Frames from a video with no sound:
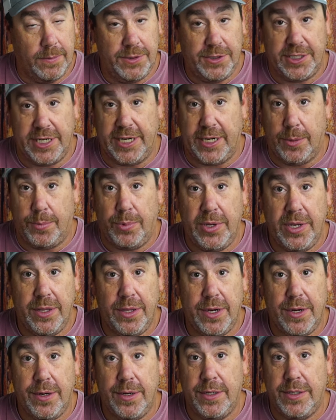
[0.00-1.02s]
Jacob
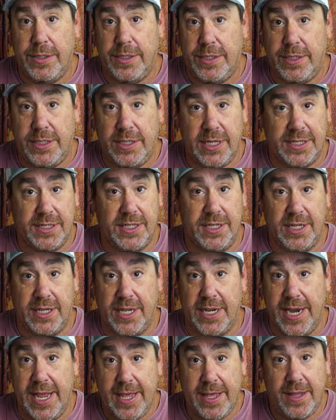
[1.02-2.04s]
Wheeler, Dustin
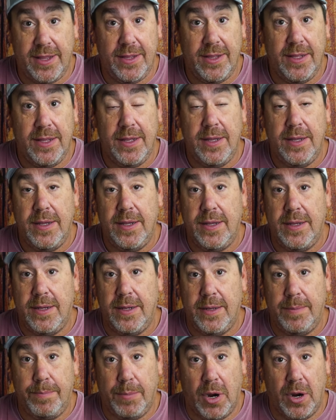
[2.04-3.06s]
Cannell,
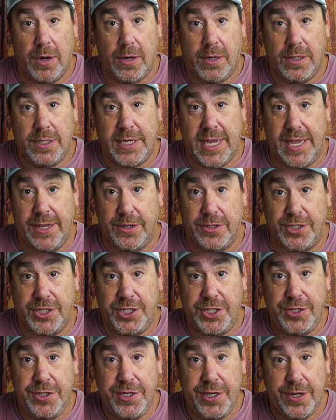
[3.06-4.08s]
Mark Daniels
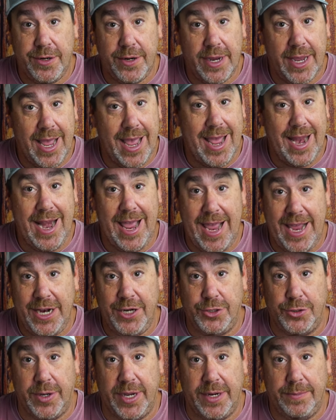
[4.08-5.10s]
Jr., and
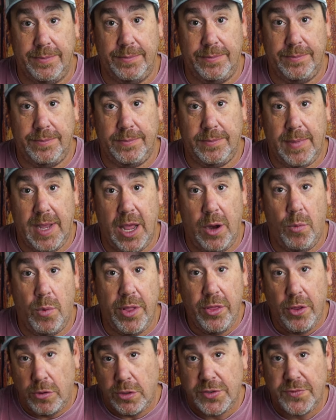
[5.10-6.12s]
Adrian. And
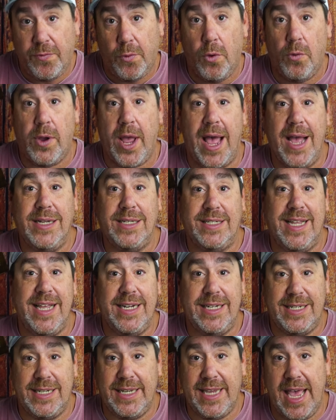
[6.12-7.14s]
when those 4 guys
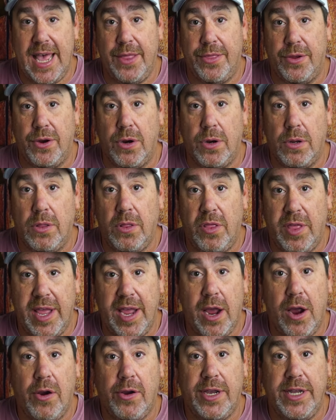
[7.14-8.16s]
get together, they
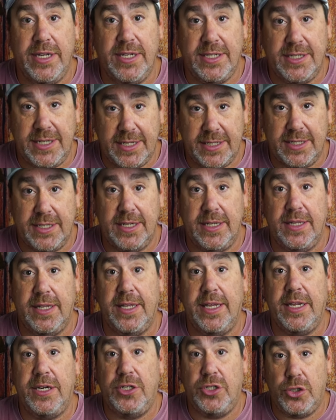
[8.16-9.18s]
are
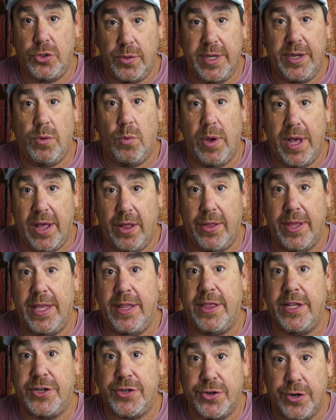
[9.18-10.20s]
consistently doing well
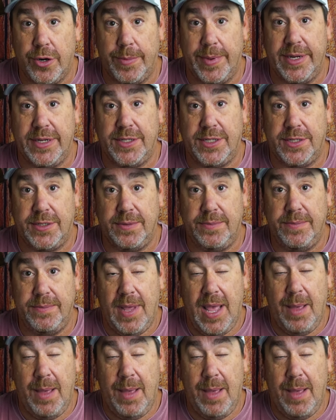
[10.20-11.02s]
in the tournaments.